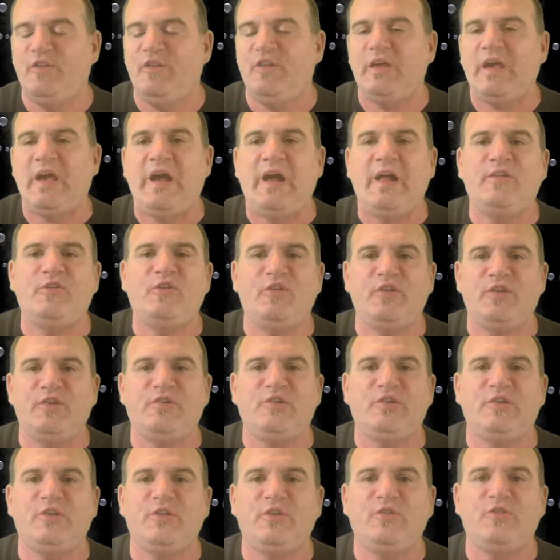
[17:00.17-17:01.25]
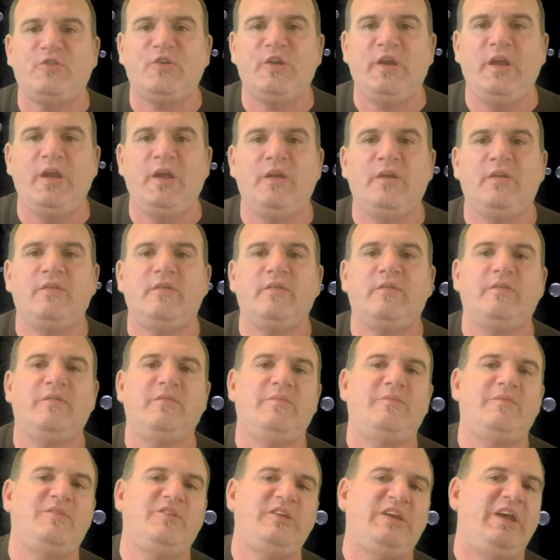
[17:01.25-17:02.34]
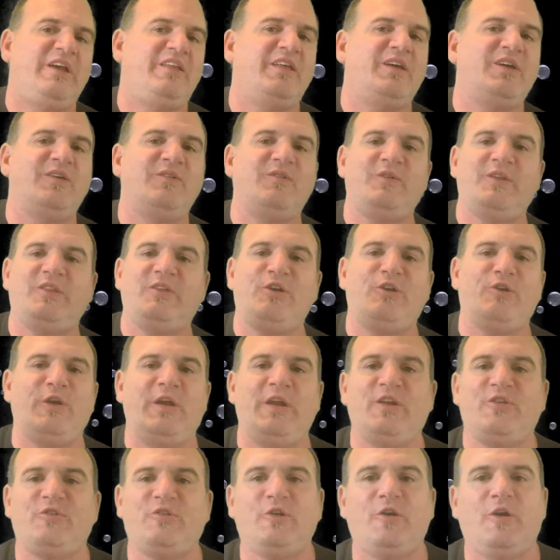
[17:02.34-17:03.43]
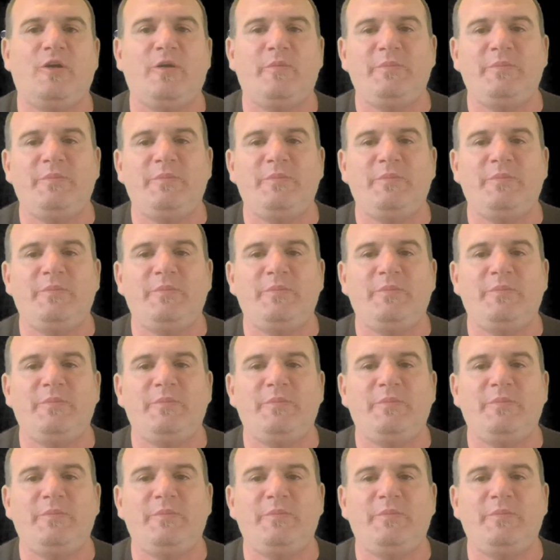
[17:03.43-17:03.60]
adds this to the strain. Take that with a grain of salt,